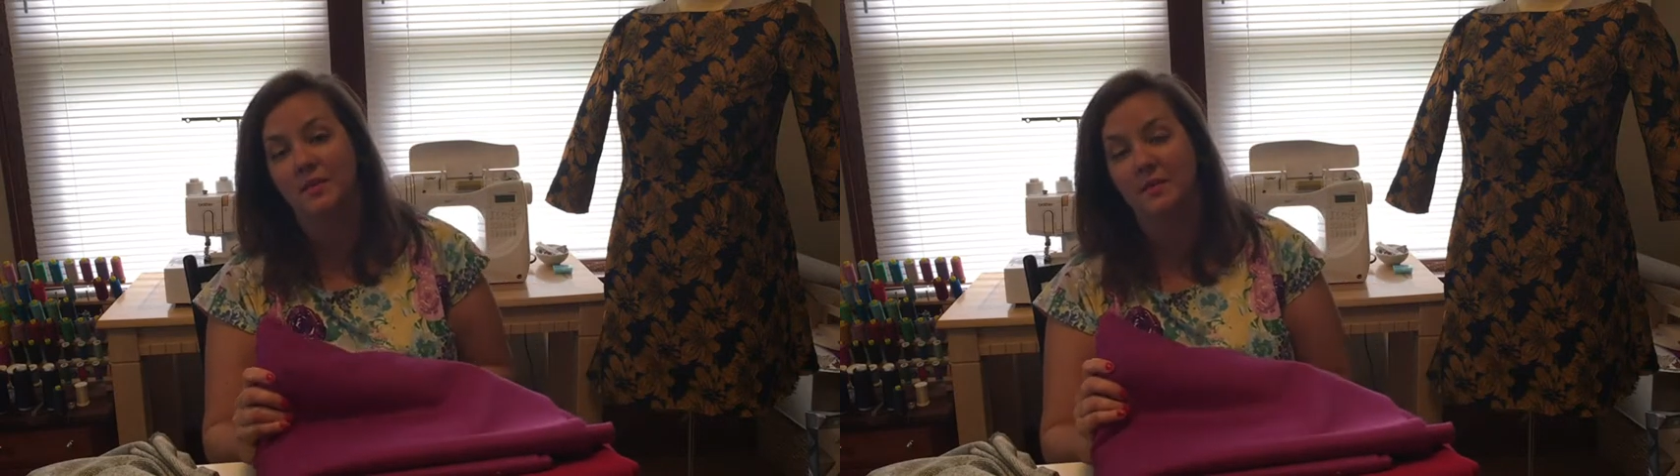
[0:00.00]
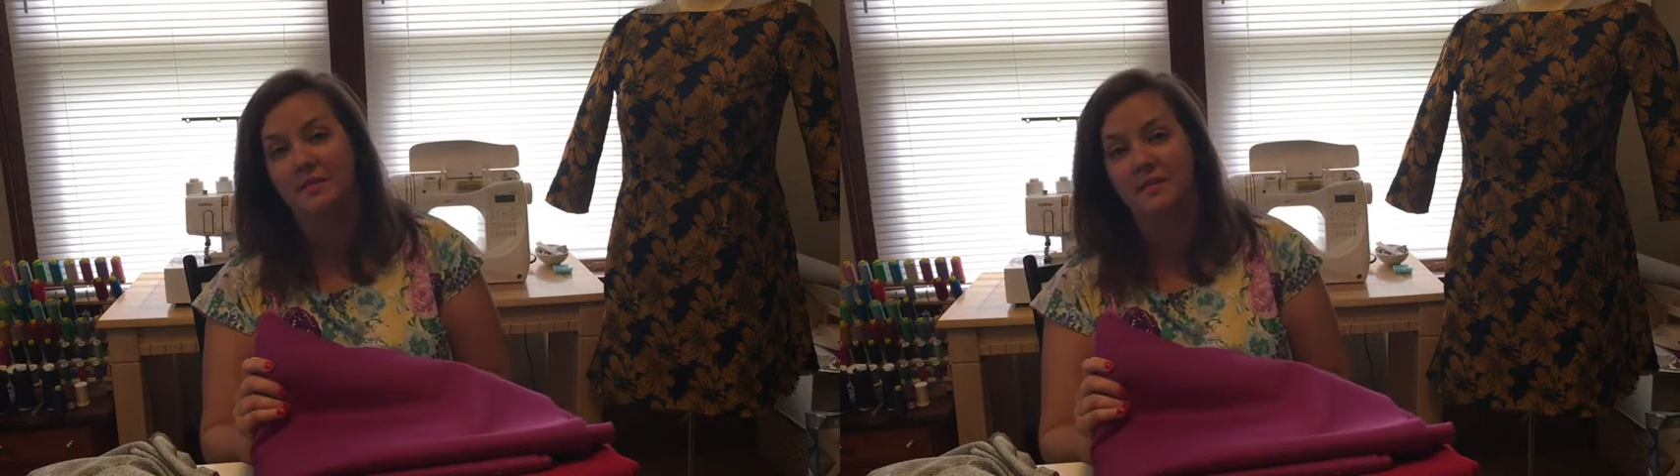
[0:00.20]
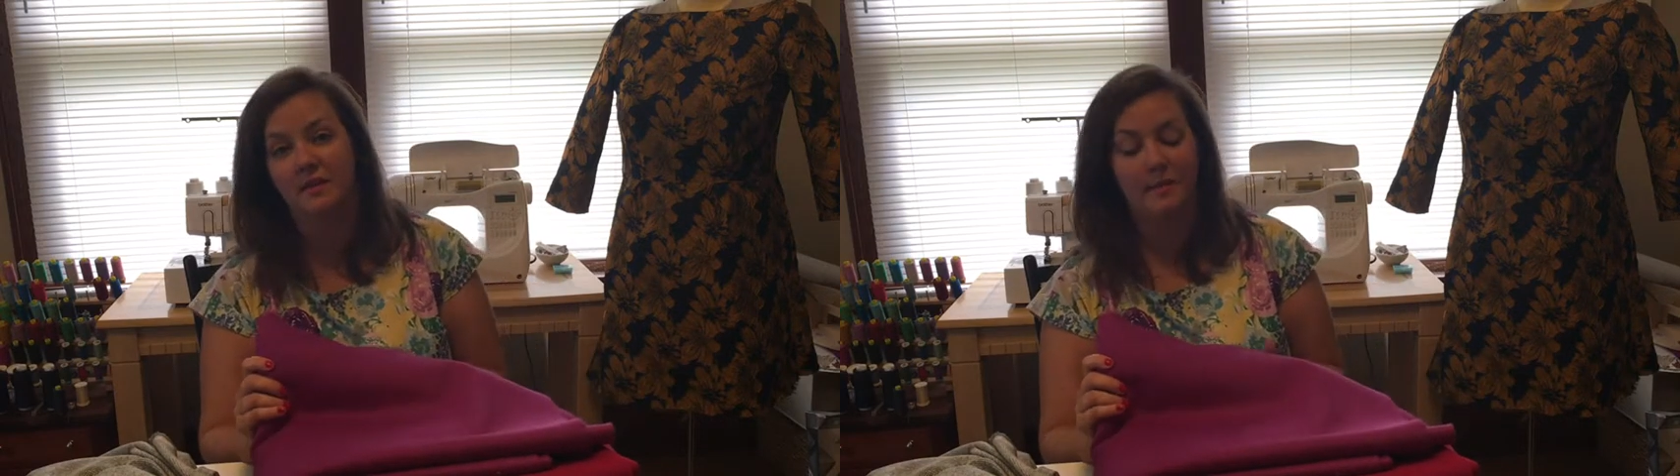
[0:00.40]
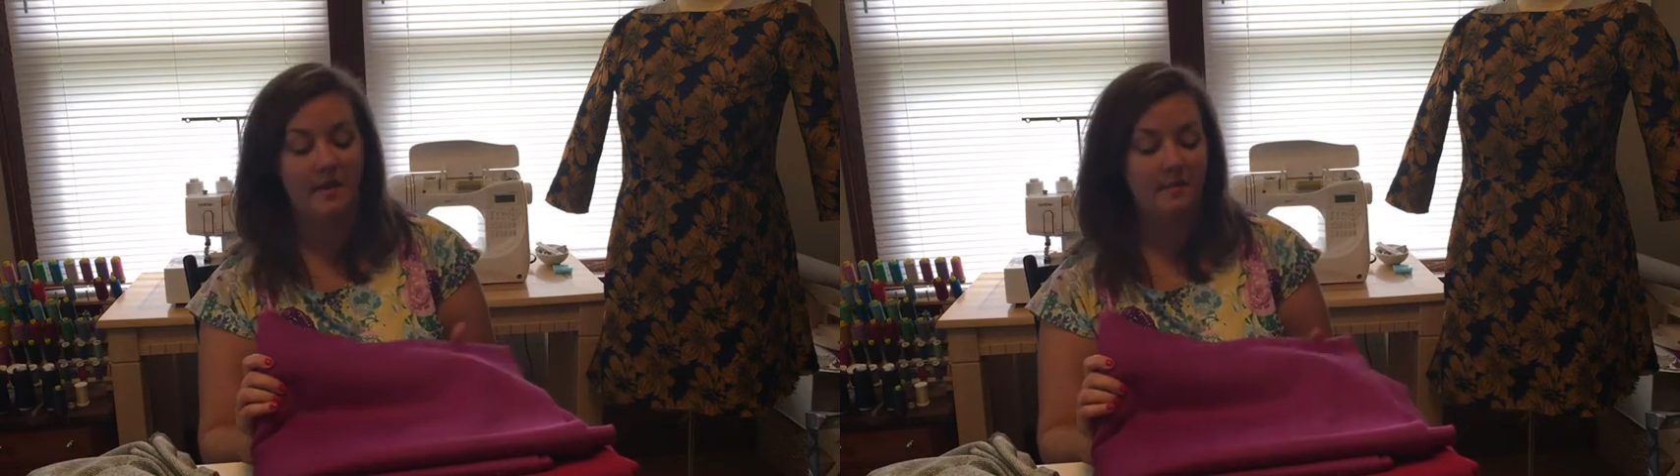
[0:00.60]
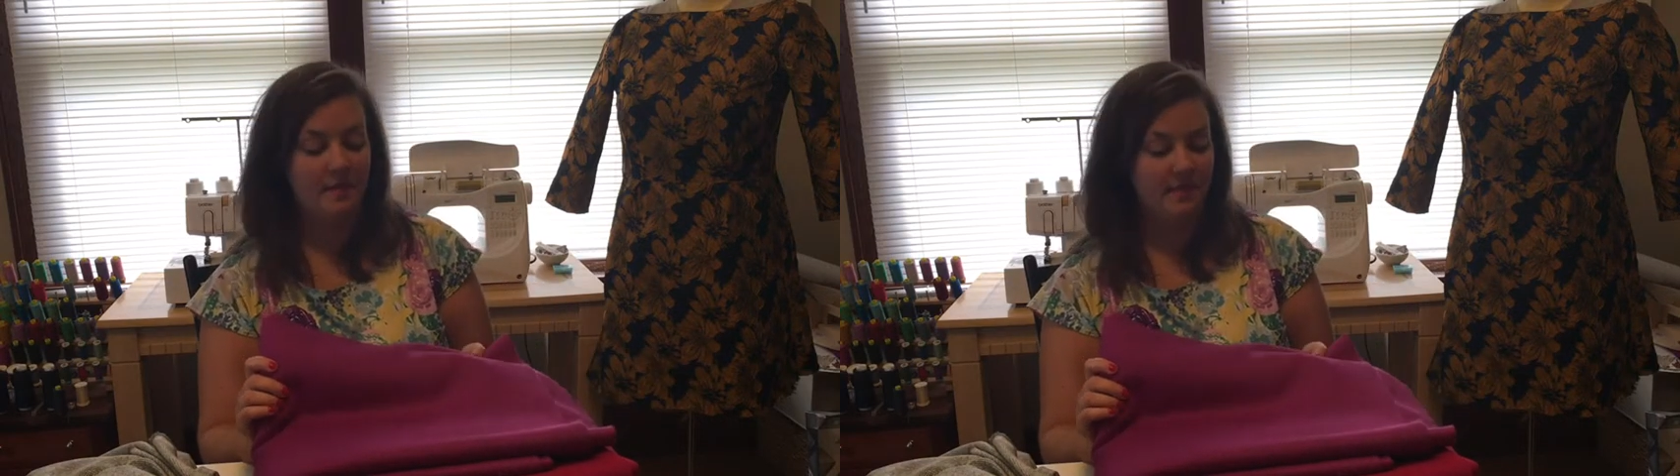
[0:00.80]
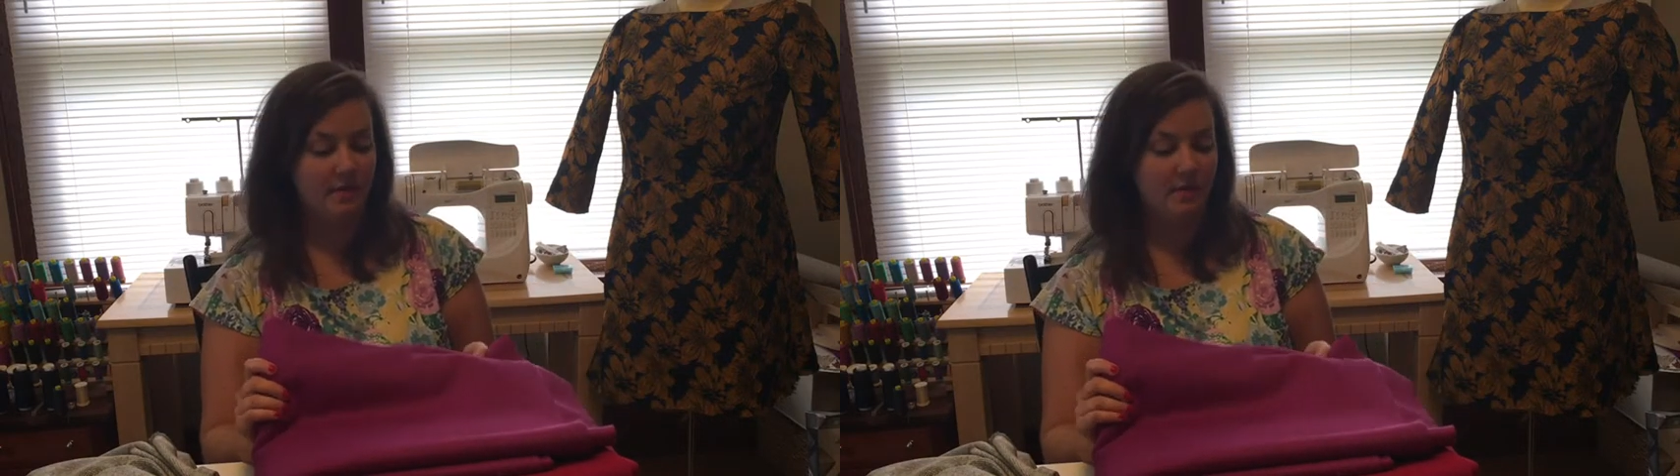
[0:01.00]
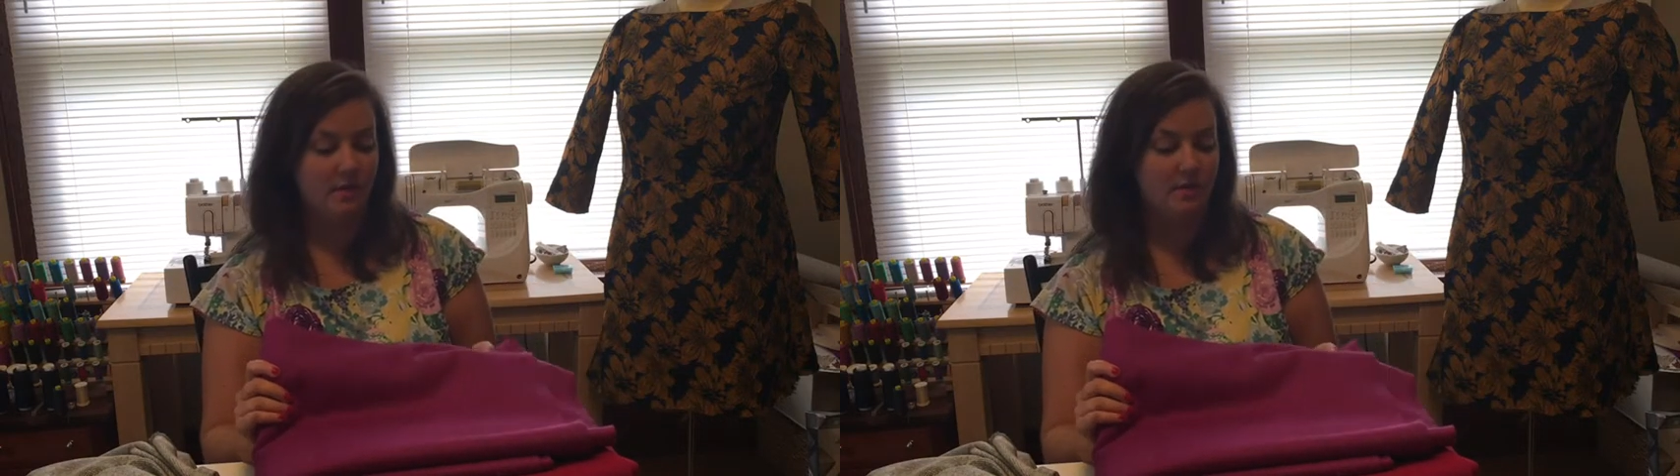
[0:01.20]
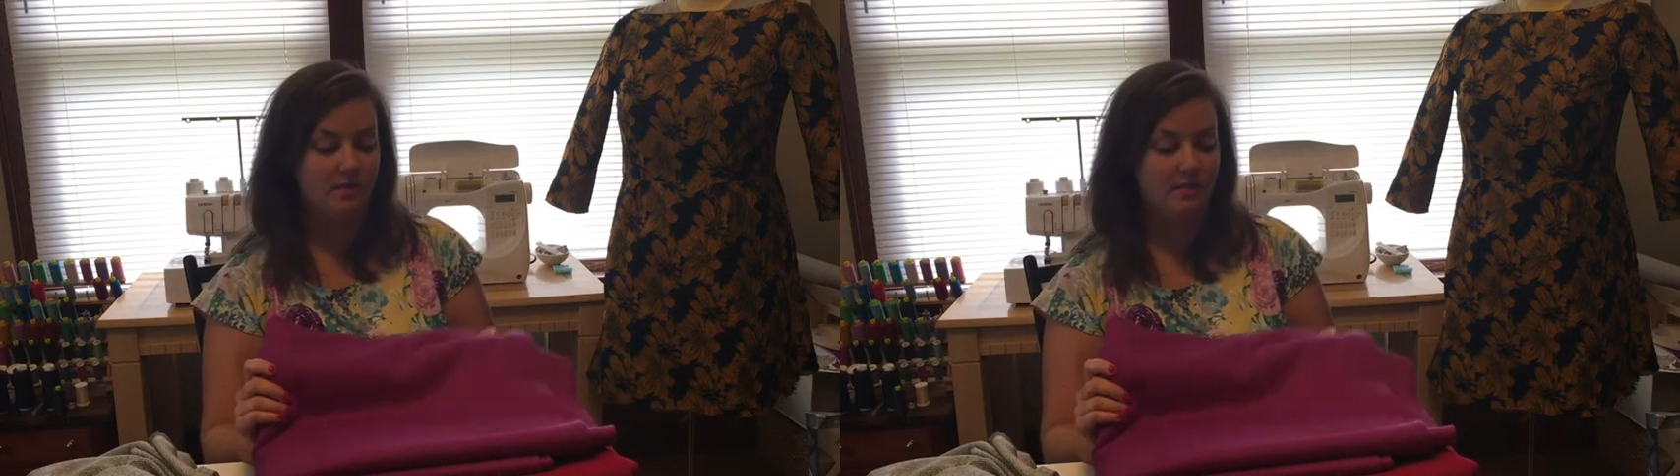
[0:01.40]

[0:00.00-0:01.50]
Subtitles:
when I was there about a month ago.